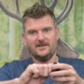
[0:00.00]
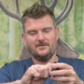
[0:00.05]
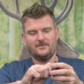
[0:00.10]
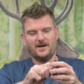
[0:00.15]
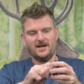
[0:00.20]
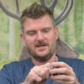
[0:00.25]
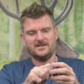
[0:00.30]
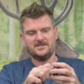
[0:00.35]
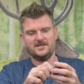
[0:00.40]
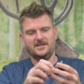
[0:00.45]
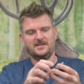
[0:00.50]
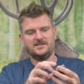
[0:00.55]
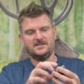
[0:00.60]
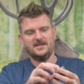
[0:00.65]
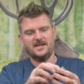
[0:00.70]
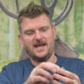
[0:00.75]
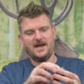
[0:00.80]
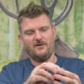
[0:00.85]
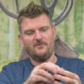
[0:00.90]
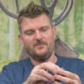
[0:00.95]
the magazine's
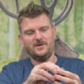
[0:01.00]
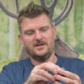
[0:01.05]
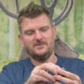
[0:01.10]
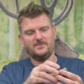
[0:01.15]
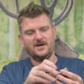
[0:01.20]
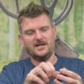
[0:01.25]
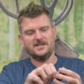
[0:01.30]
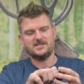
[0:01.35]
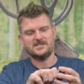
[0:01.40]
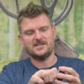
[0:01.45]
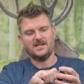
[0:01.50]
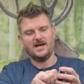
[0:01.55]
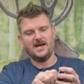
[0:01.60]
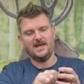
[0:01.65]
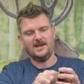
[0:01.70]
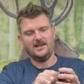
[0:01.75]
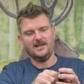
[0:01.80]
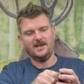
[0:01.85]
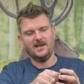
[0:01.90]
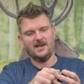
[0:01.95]
now been made
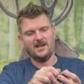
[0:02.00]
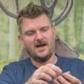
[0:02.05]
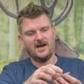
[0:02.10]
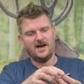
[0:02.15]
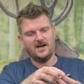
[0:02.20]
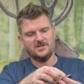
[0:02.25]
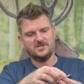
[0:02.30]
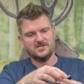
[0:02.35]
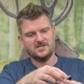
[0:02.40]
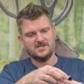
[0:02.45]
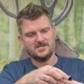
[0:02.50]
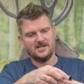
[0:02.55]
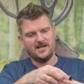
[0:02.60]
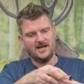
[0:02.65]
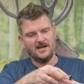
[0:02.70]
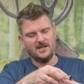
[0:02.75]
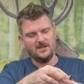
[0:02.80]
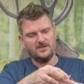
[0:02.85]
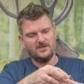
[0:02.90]
slightly larger, slightly